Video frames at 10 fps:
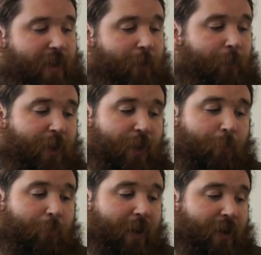Then we're going to
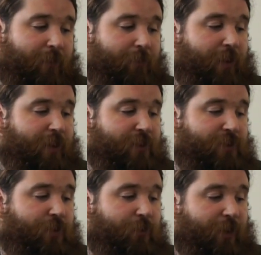bring
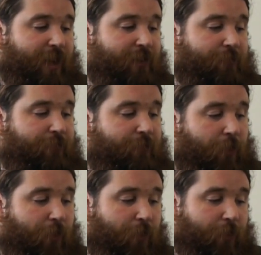fingers 3 and
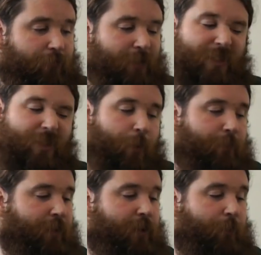4. Well, let's start with
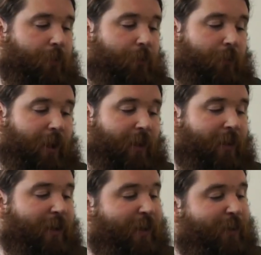finger number 3.
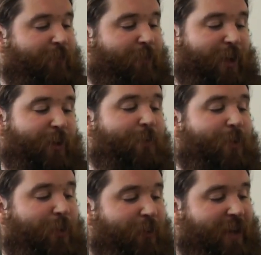Finger number
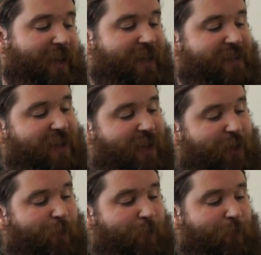3 is going
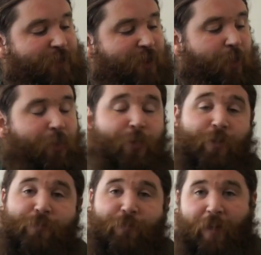to come up to the
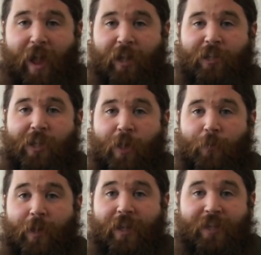3rd fret
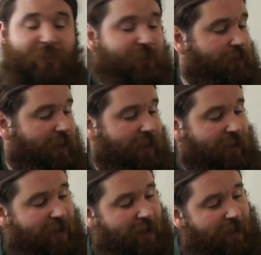low E string.
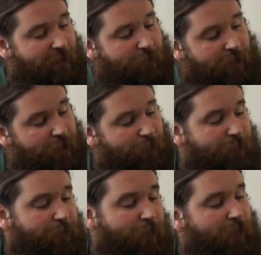Finger number
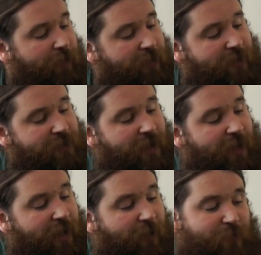4 is going
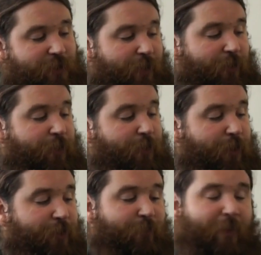to go to the
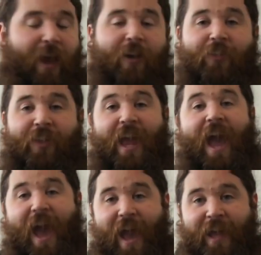3rd fret on the
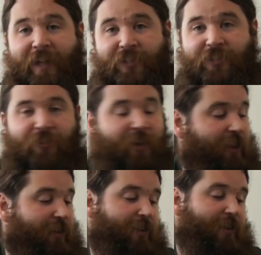A string.